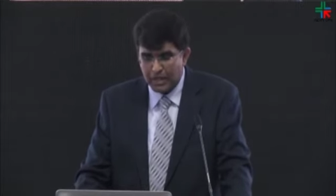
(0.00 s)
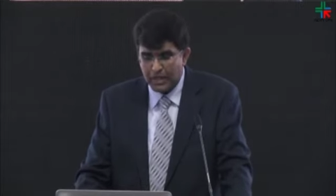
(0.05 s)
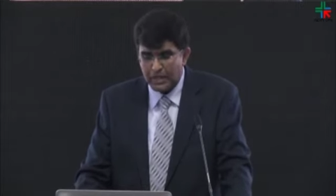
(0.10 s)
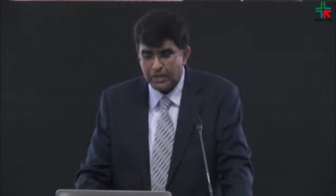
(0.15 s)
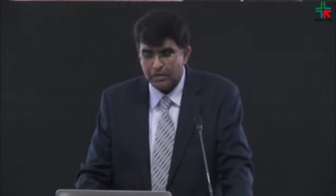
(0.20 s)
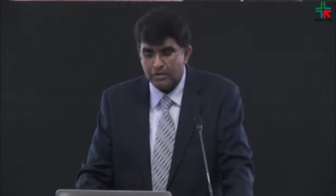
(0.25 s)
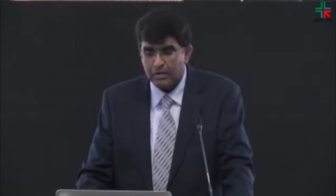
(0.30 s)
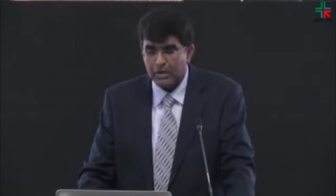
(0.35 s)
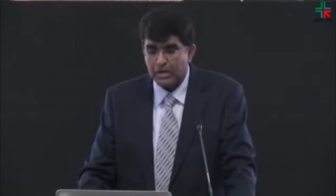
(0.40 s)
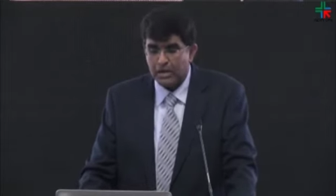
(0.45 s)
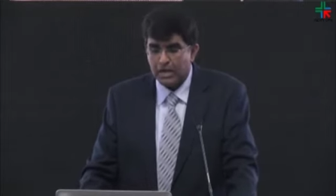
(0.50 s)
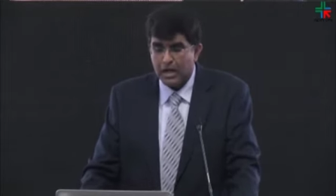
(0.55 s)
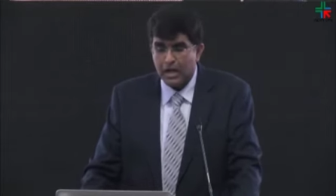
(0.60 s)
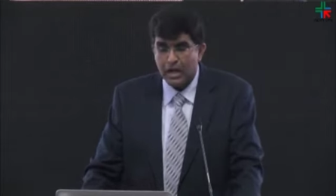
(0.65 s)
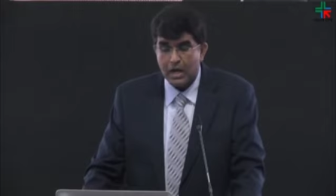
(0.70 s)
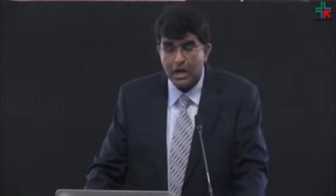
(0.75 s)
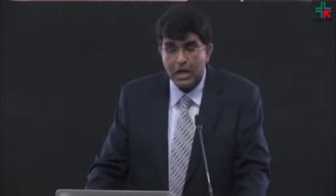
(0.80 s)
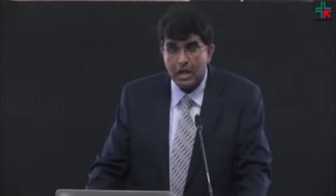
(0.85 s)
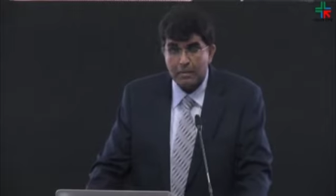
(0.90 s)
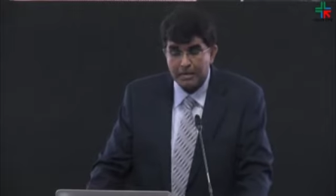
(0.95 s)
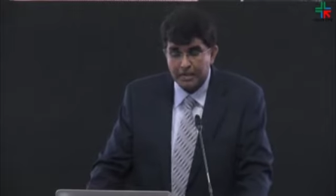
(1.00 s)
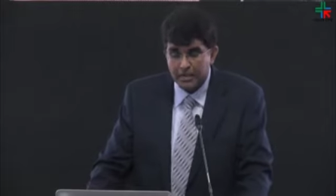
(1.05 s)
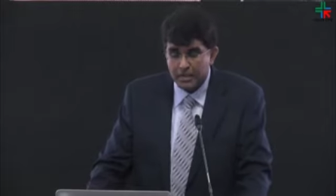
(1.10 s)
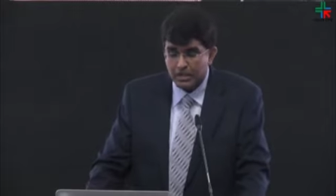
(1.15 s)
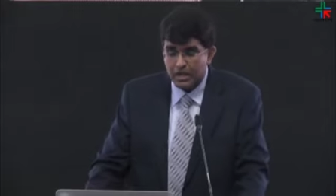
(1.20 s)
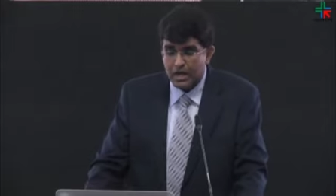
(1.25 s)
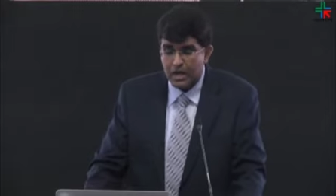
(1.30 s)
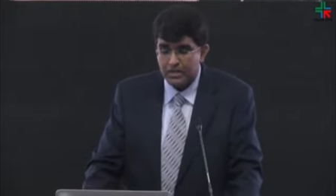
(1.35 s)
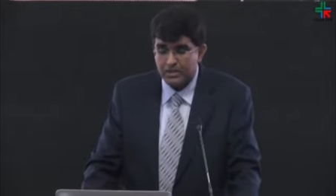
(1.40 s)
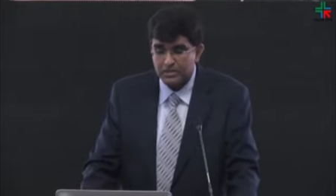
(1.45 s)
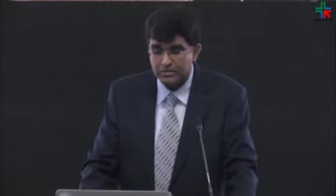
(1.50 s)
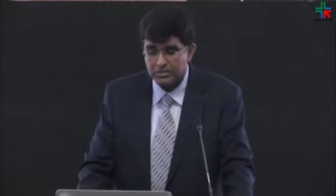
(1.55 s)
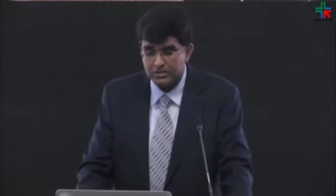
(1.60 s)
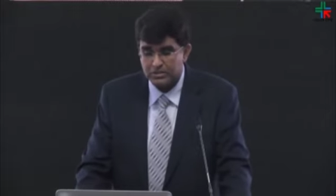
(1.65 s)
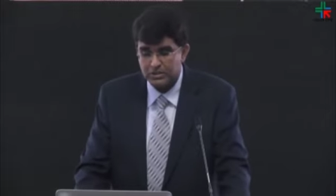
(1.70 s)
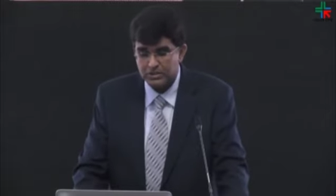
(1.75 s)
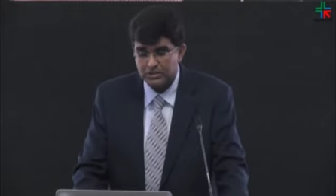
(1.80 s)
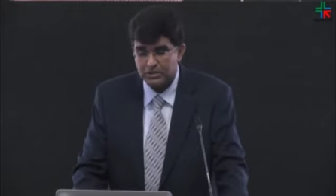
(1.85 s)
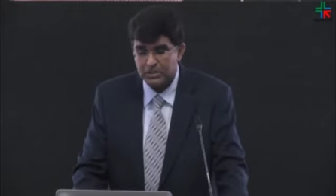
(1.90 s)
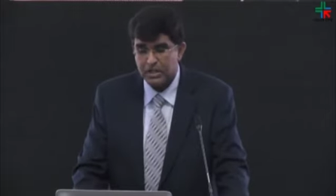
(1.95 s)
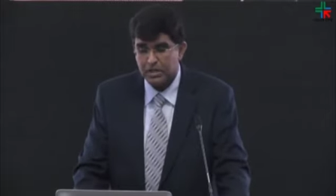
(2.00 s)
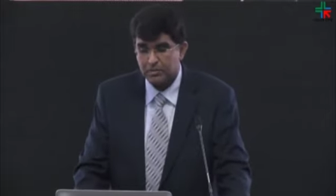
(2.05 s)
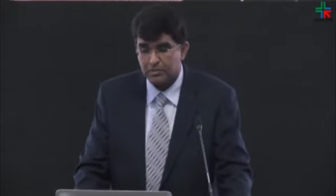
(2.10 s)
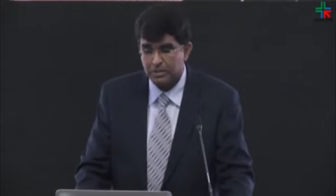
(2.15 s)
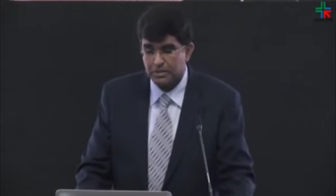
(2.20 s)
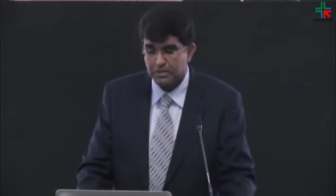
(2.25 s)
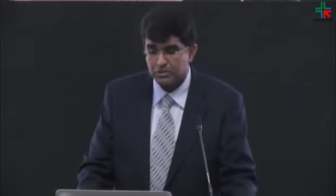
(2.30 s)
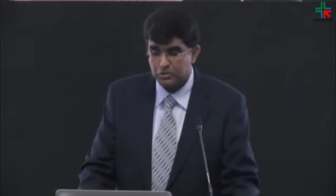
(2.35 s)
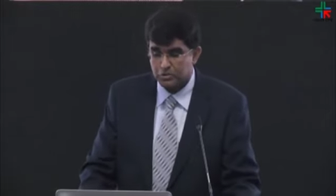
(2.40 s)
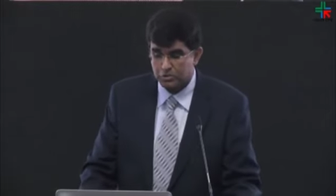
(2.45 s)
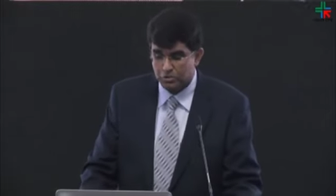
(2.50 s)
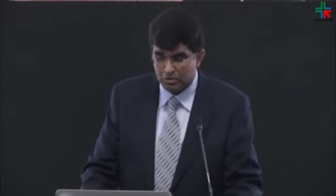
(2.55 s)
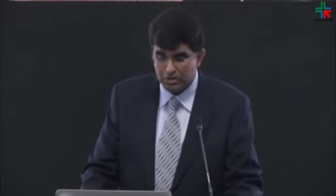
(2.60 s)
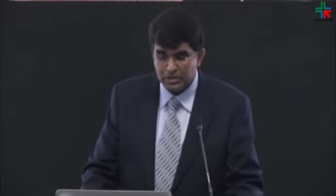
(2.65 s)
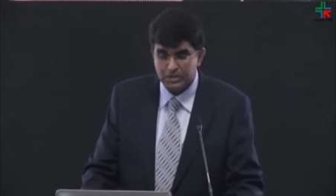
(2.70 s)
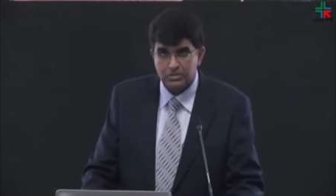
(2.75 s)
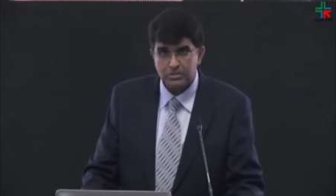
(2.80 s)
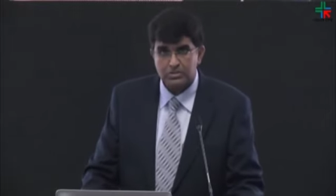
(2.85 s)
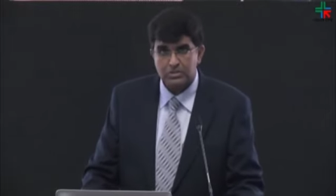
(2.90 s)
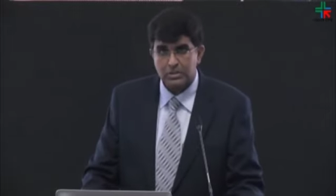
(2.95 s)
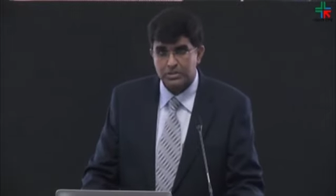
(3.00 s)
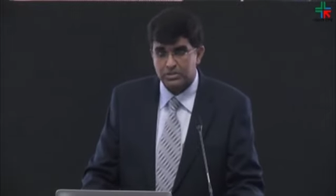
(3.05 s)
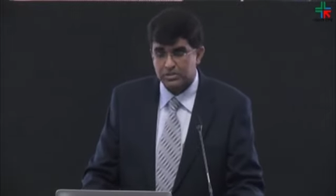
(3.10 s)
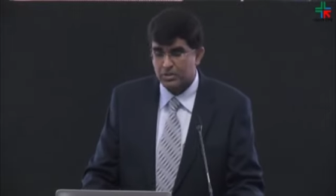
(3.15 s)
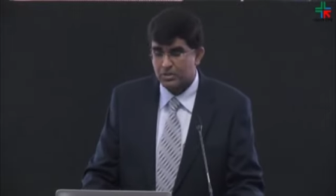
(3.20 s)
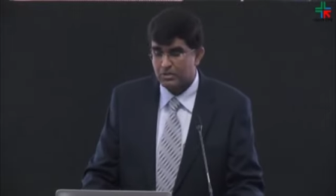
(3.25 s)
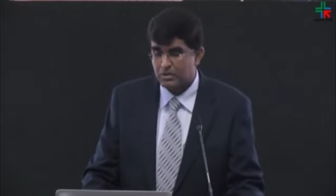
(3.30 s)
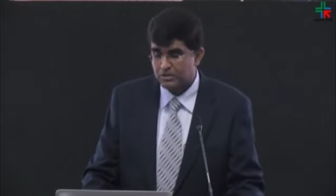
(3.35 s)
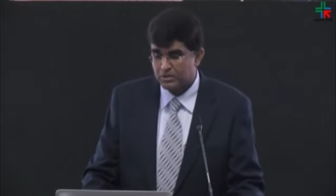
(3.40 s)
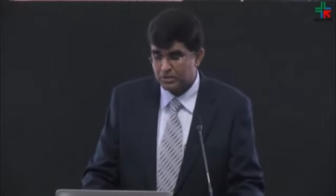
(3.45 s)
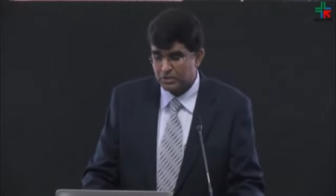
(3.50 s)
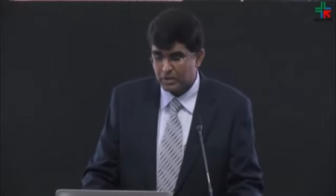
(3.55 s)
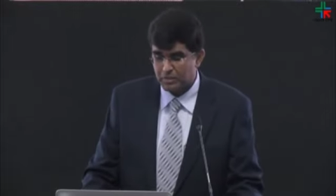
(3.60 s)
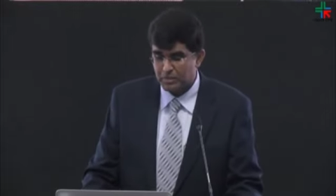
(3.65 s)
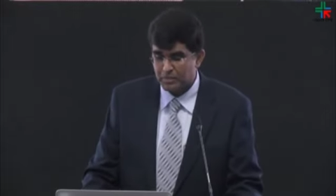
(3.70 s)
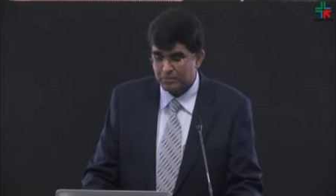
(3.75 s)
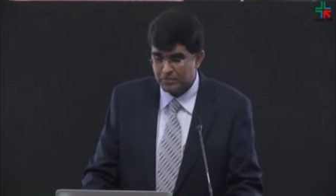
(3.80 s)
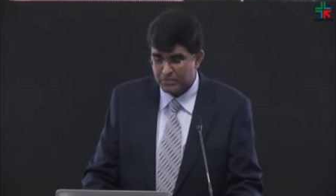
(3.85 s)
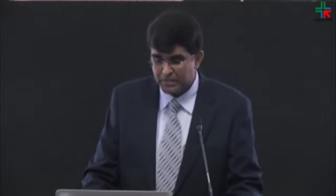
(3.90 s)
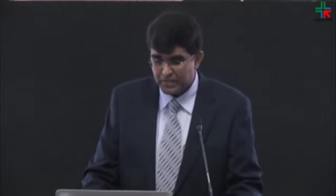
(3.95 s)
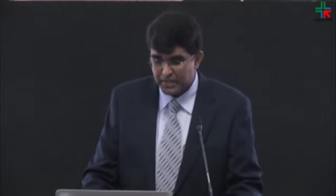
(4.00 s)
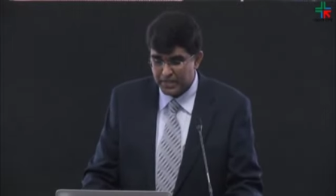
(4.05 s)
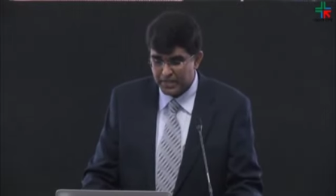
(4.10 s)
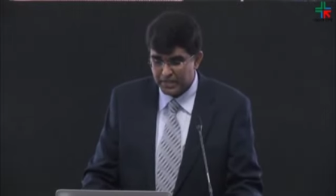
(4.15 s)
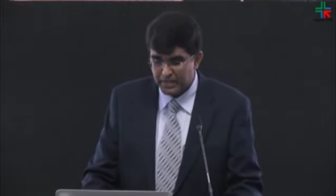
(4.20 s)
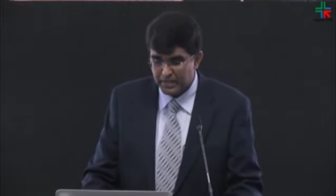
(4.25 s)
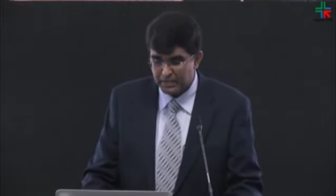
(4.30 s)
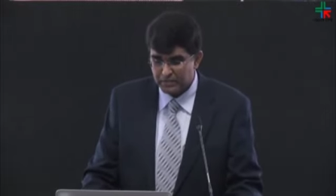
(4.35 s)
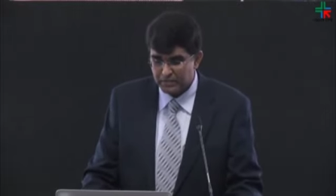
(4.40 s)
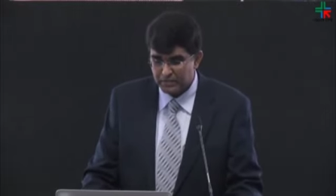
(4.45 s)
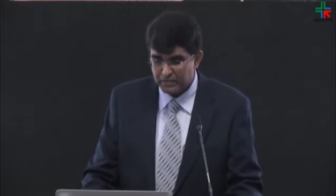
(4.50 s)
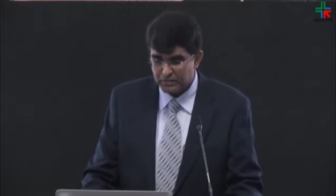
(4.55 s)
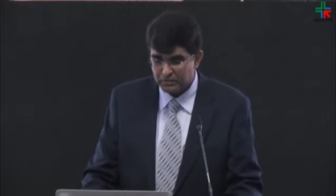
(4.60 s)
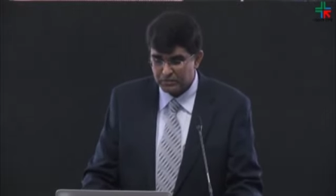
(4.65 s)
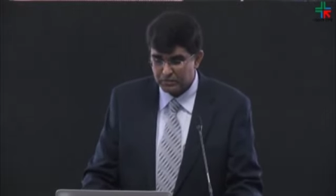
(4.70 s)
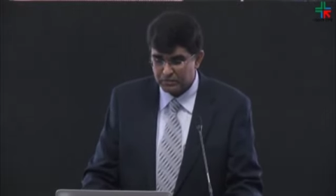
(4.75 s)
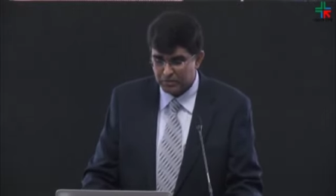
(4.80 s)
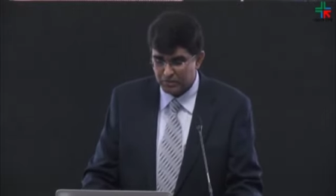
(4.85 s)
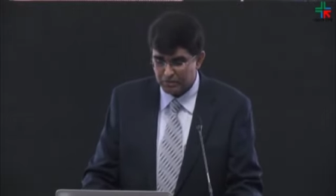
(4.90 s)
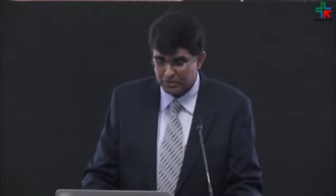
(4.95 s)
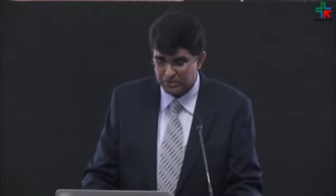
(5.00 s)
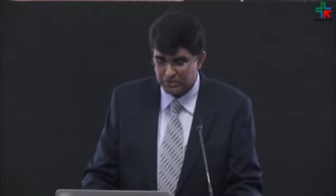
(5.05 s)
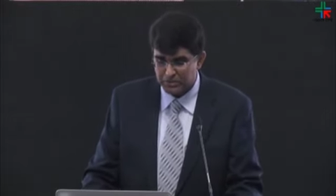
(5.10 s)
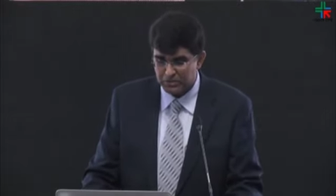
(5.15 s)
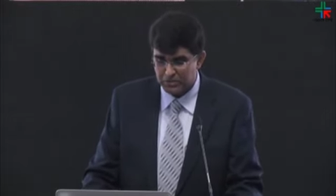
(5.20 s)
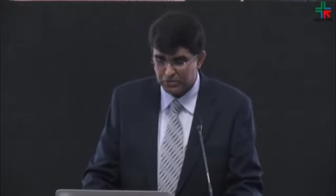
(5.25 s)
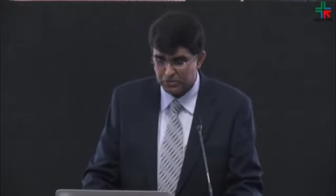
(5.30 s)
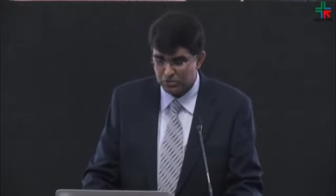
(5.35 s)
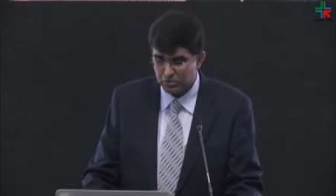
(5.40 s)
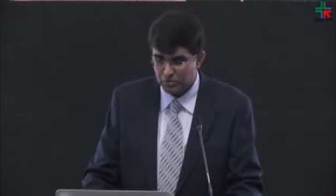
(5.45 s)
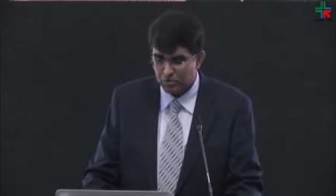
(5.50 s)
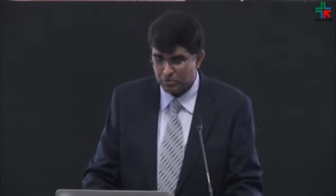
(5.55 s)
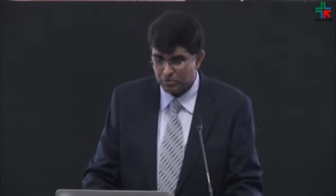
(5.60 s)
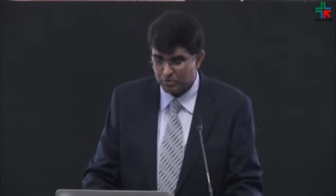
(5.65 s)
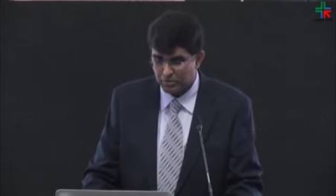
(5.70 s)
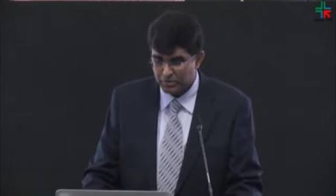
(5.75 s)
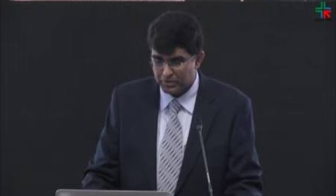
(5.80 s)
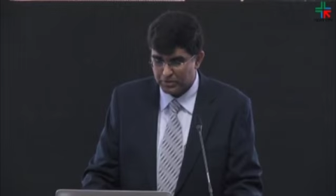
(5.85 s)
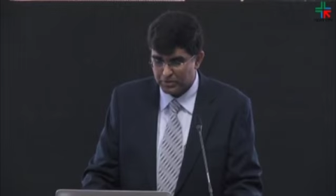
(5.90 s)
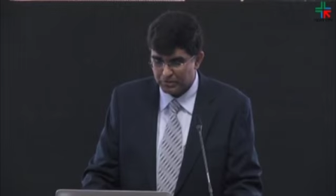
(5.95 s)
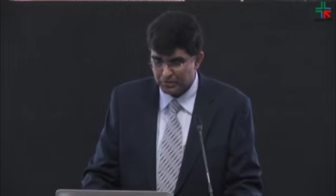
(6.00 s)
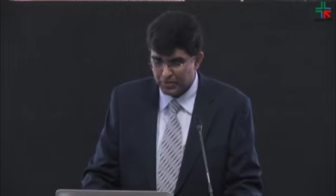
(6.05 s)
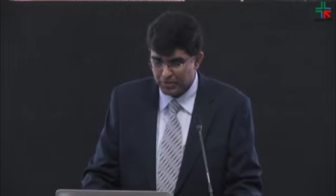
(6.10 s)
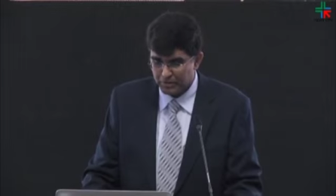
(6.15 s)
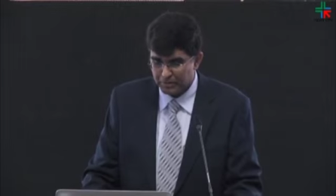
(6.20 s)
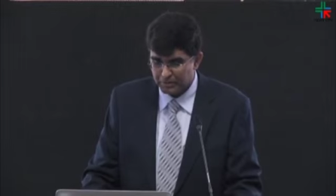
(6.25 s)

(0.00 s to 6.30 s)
Now, American Heart Association and American Stroke Association have also come up with guidelines. This was published in Stroke 2012.